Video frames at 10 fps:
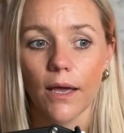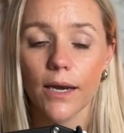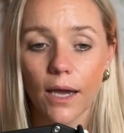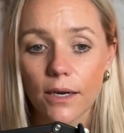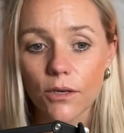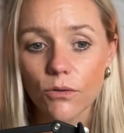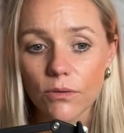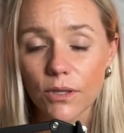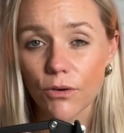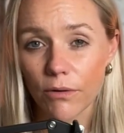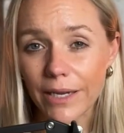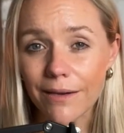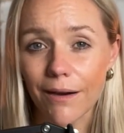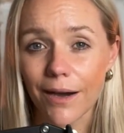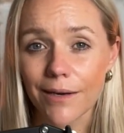An article in the Green
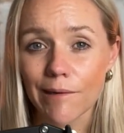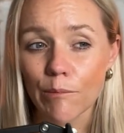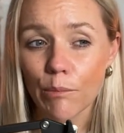Guide